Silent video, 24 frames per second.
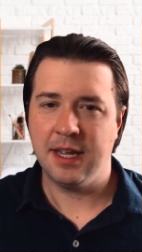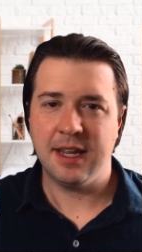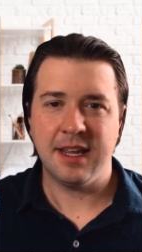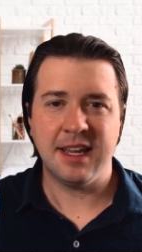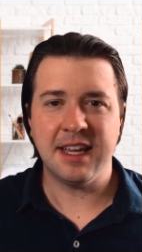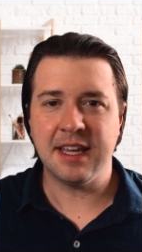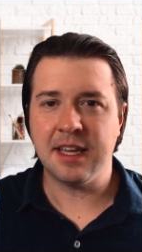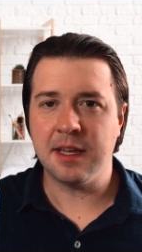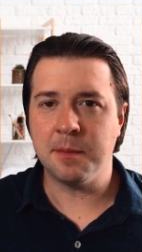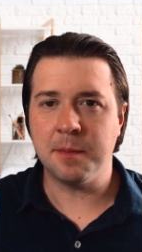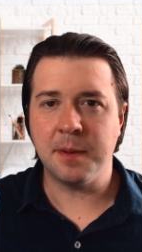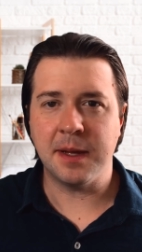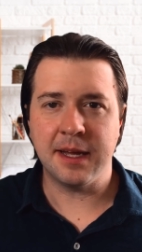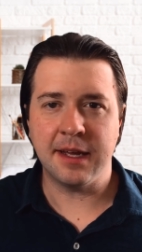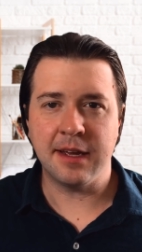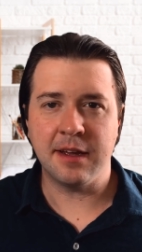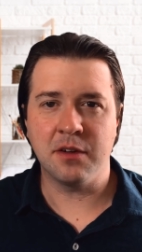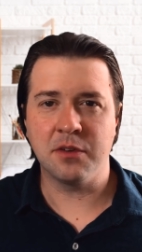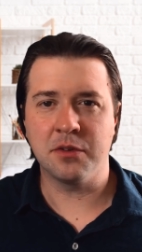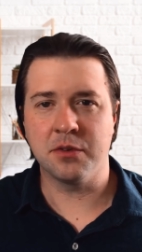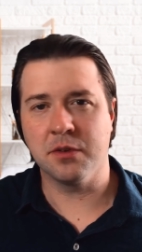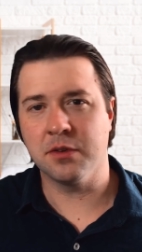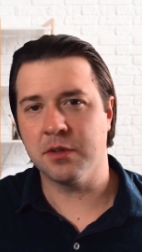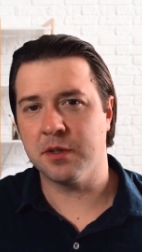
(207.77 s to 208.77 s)
eBay,
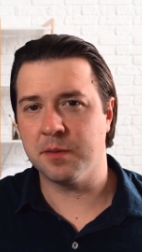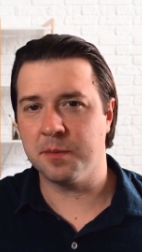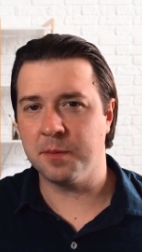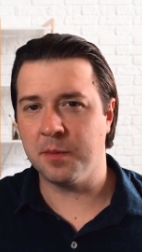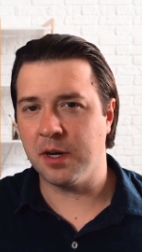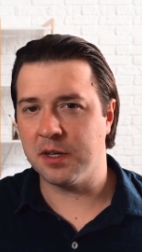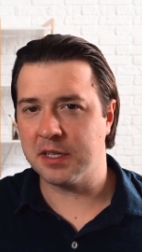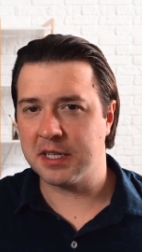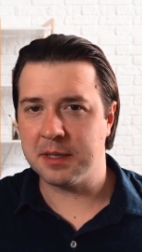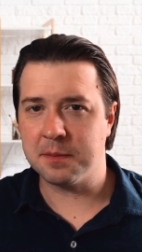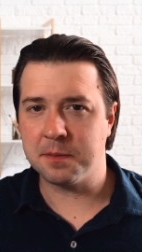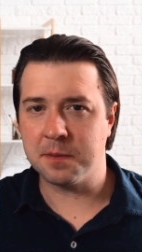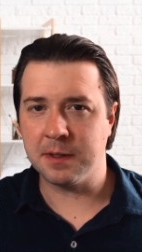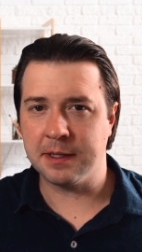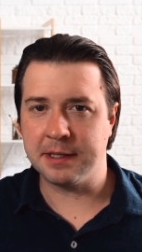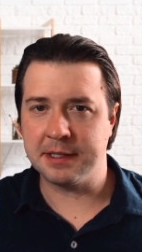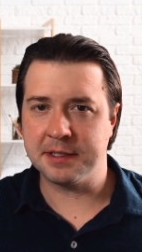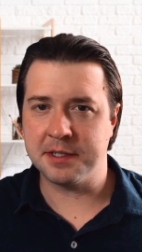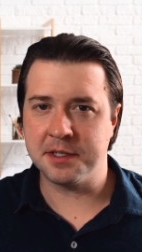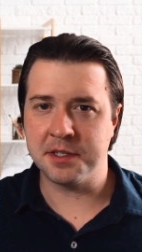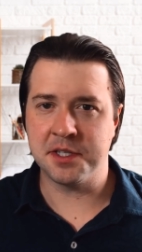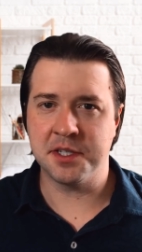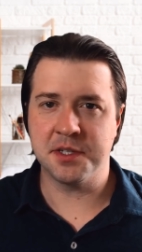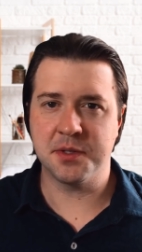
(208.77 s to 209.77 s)
on other
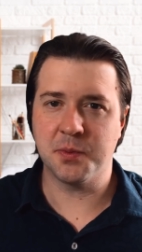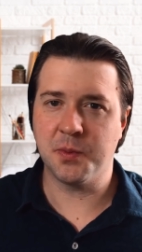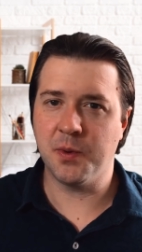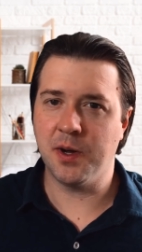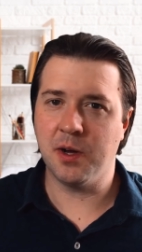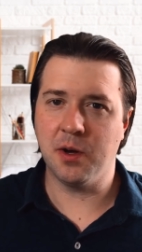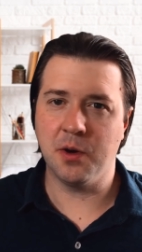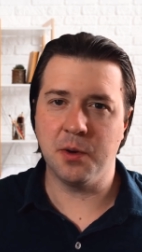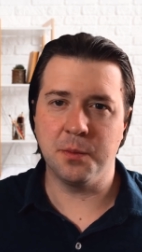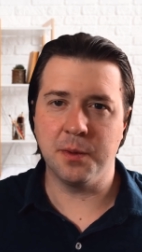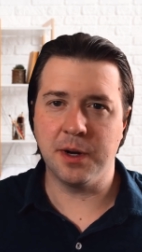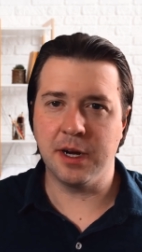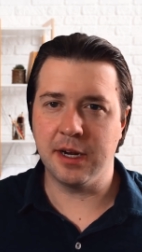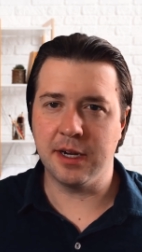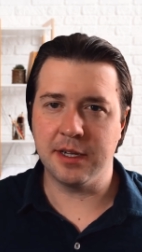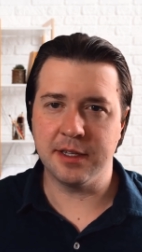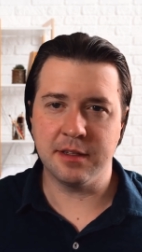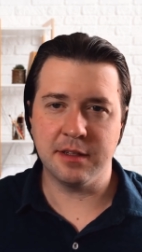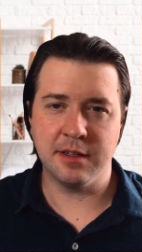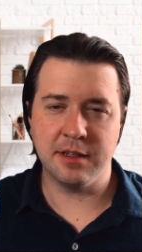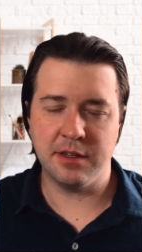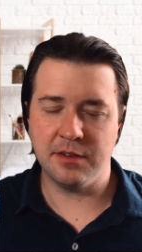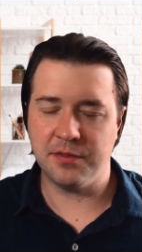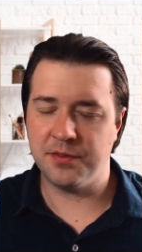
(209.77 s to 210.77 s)
marketplaces as well, where
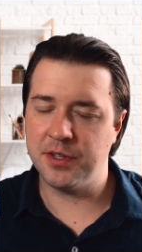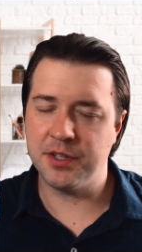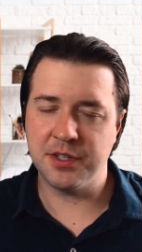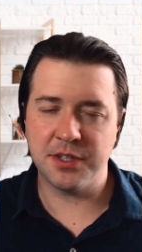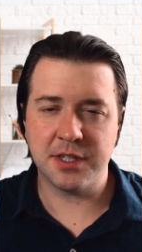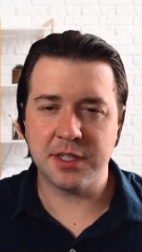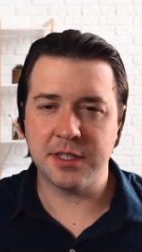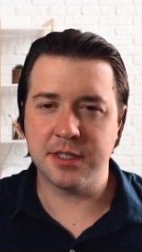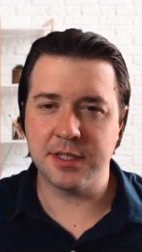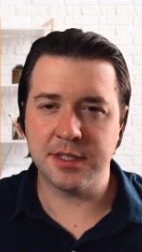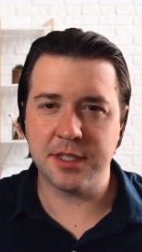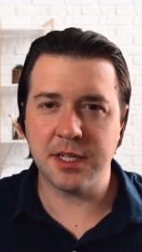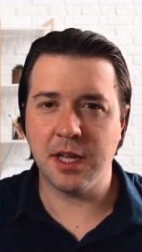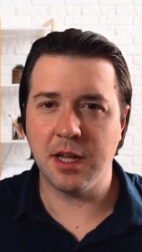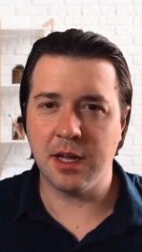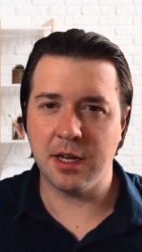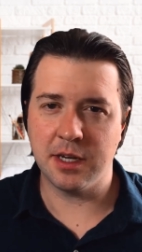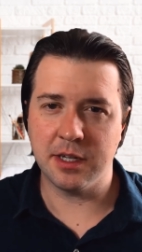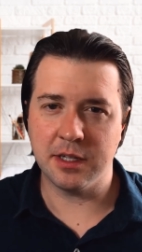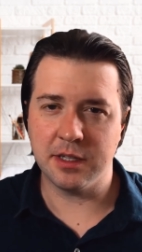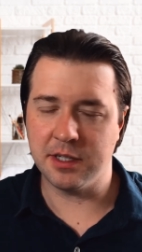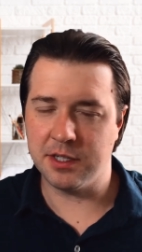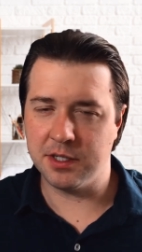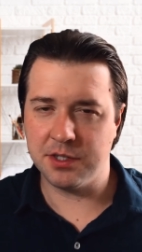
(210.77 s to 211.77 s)
if you look at the
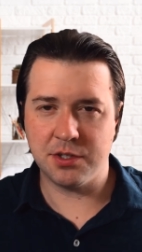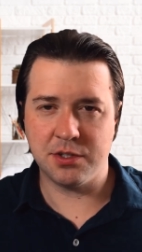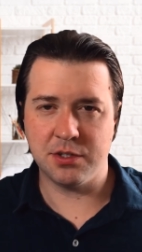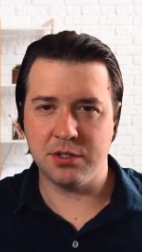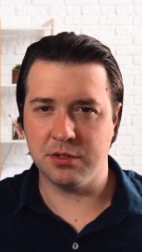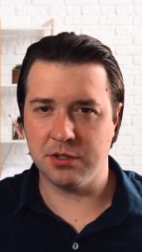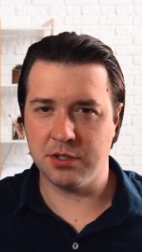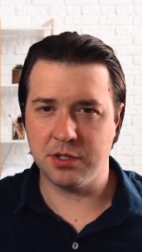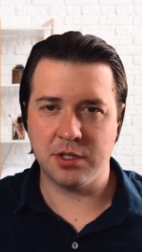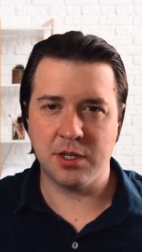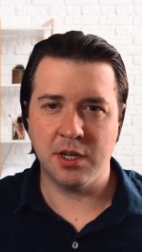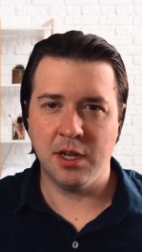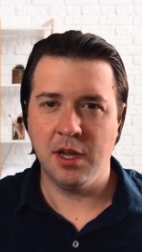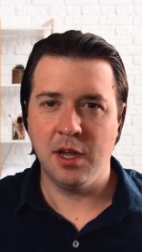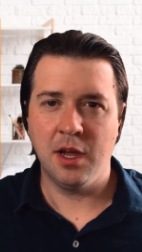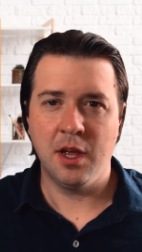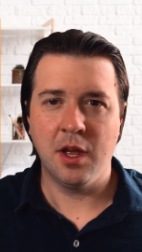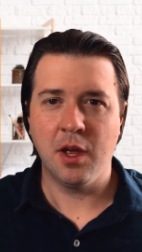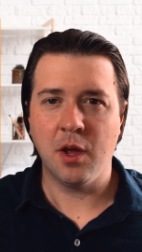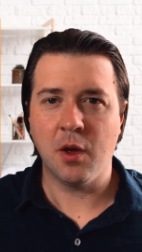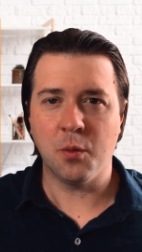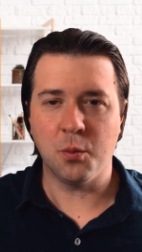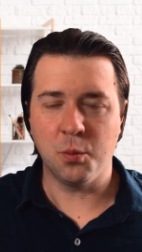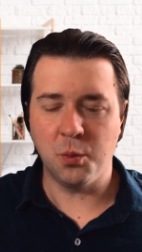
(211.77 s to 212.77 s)
title, it's just
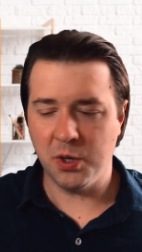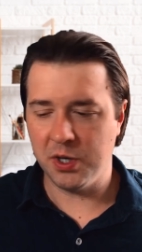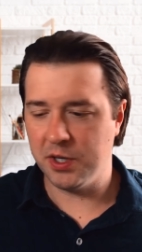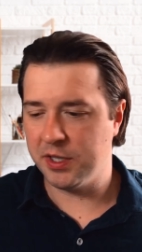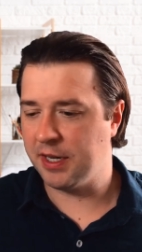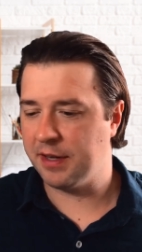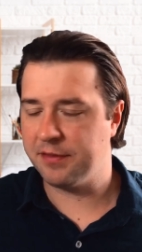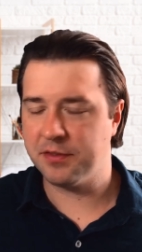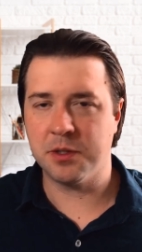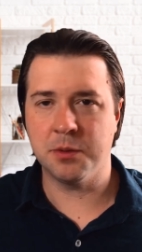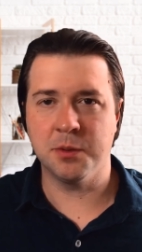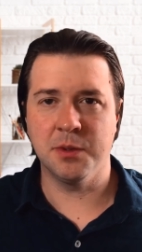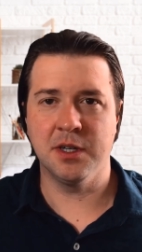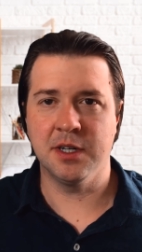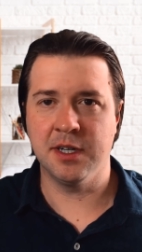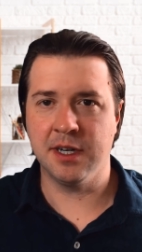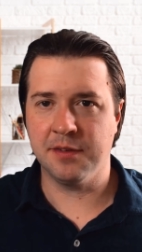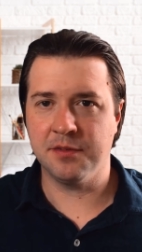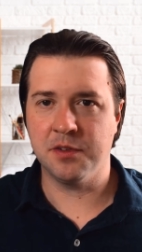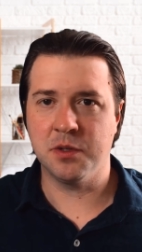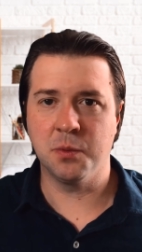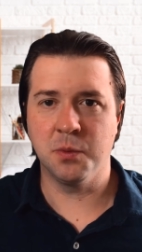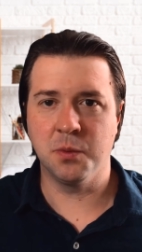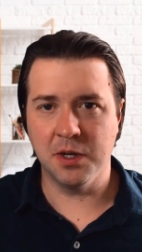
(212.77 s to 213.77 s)
word after word
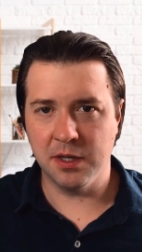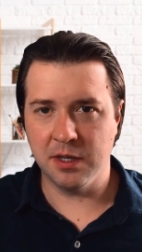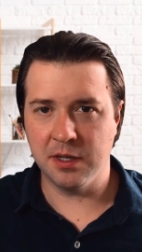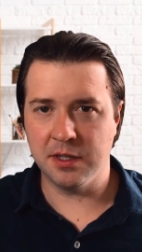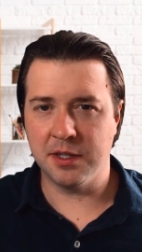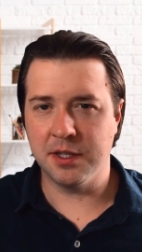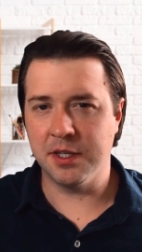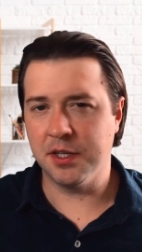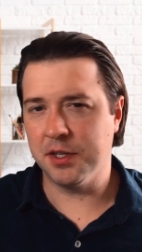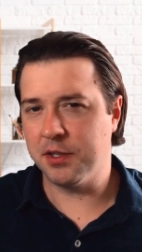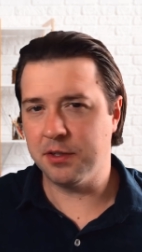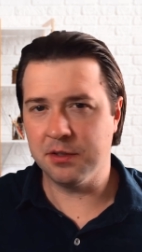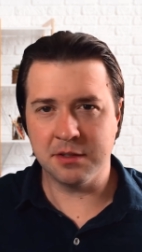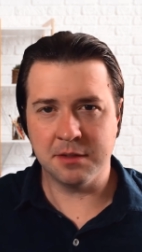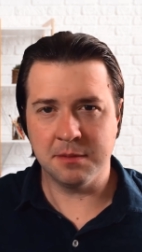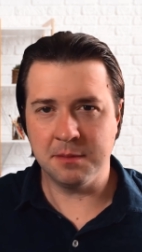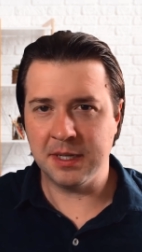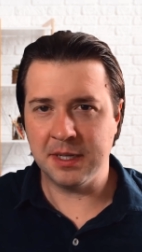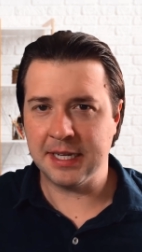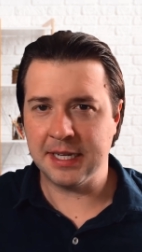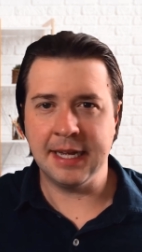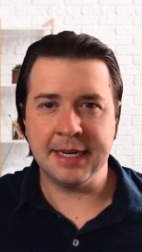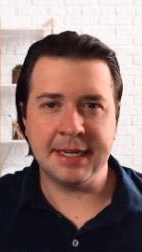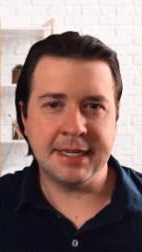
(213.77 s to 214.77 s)
after word that doesn't
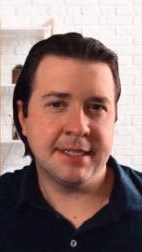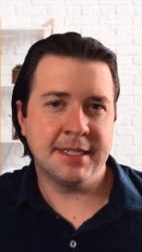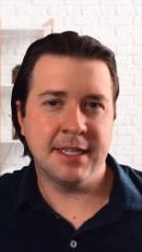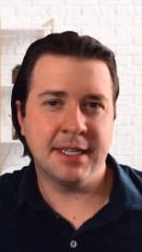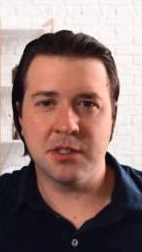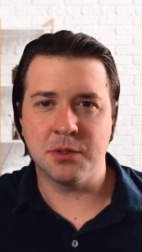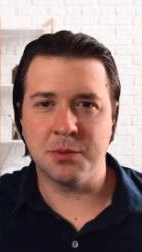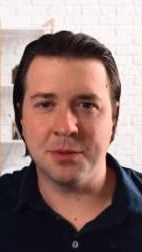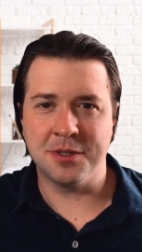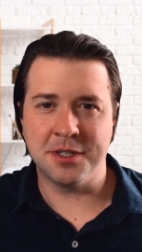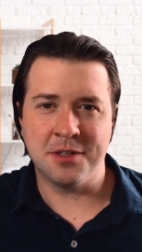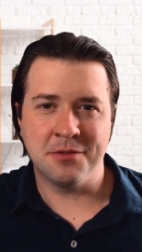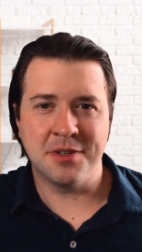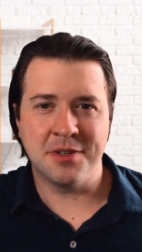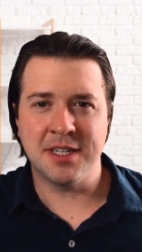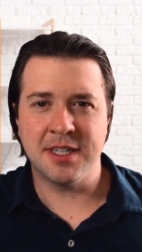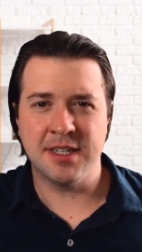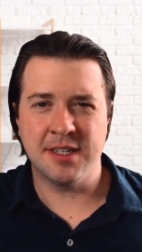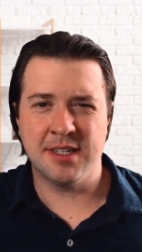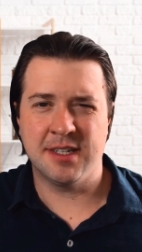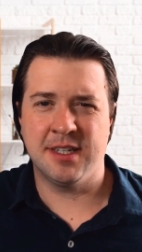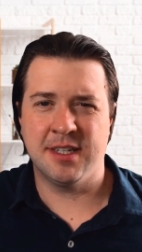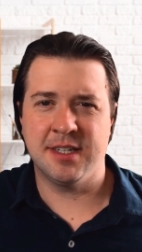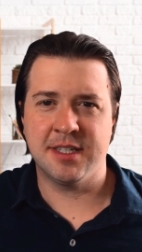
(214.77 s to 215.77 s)
make any sense when you read it
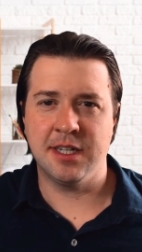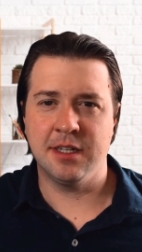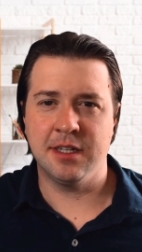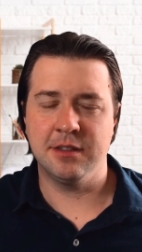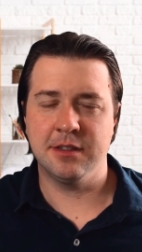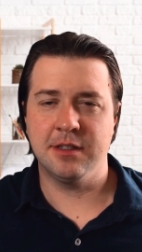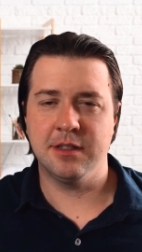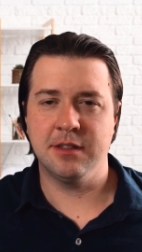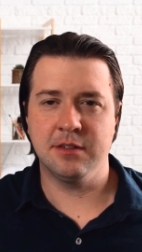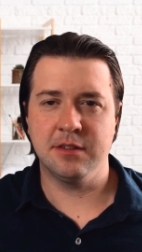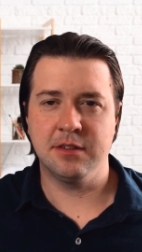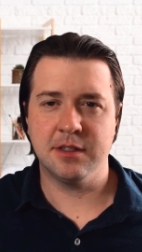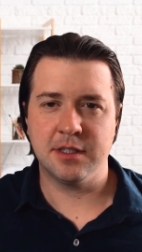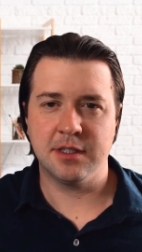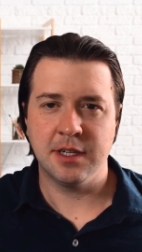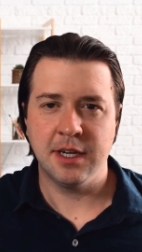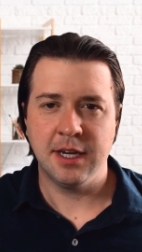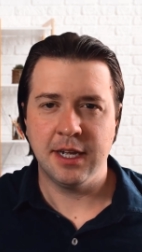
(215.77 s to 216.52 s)
as a sentence.